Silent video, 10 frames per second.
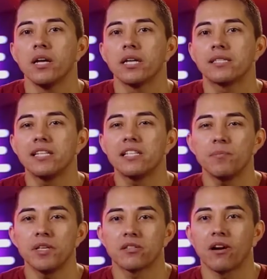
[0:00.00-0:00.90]

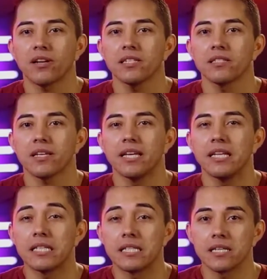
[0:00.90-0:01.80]
TCP sockets can
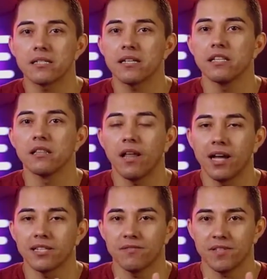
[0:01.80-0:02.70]
exist in
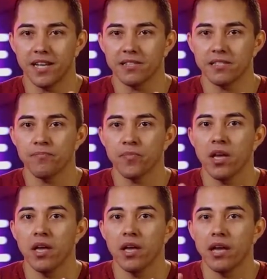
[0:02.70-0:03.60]
lots of states,
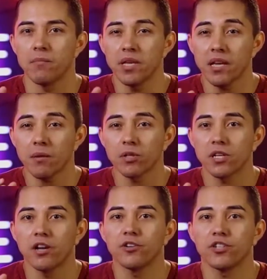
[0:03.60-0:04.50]
and being able to
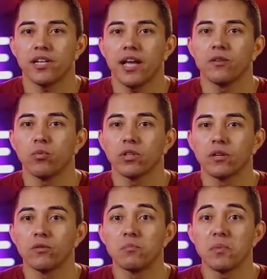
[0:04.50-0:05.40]
understand what
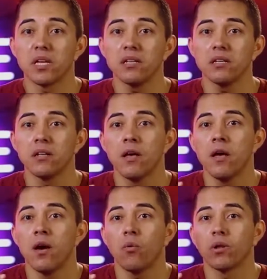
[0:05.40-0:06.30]
those mean
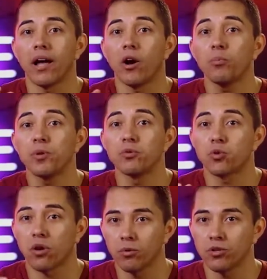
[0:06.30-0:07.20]
will help you
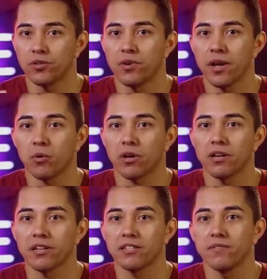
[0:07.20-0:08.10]
troubleshoot network
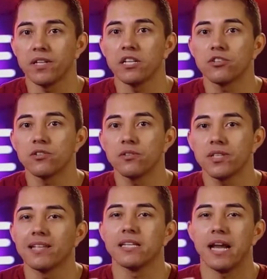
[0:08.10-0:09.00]
connectivity issues
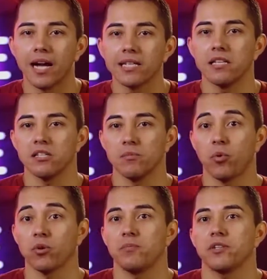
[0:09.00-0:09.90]
as an IT
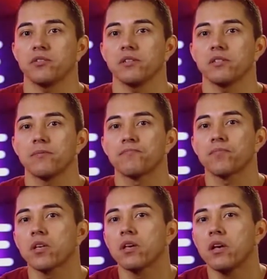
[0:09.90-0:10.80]
support specialist.
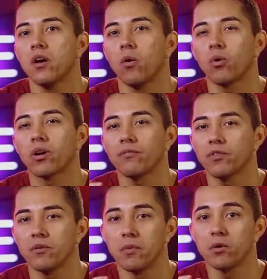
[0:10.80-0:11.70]
We'll cover
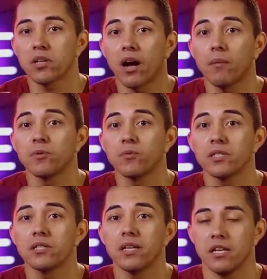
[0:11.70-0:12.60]
the most common
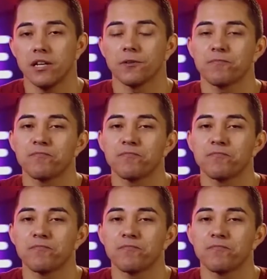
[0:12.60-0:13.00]
ones here.